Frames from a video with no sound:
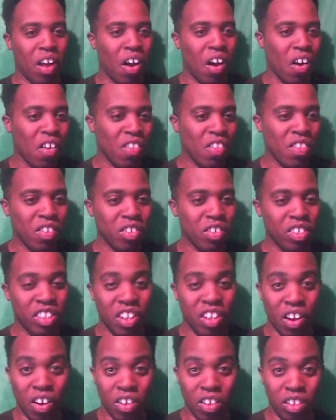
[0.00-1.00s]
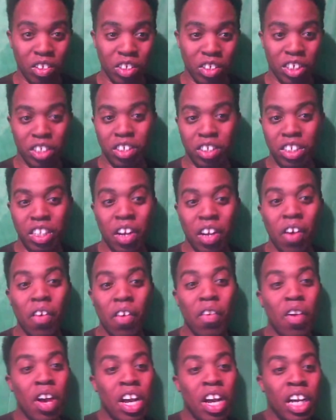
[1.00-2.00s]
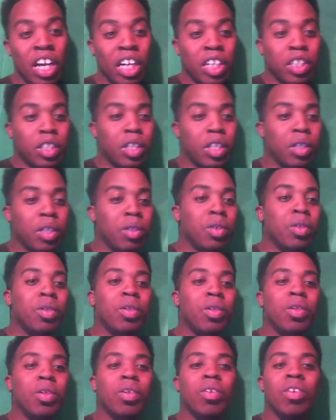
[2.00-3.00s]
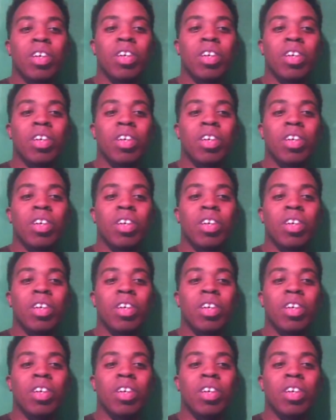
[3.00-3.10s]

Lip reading: all those years ago to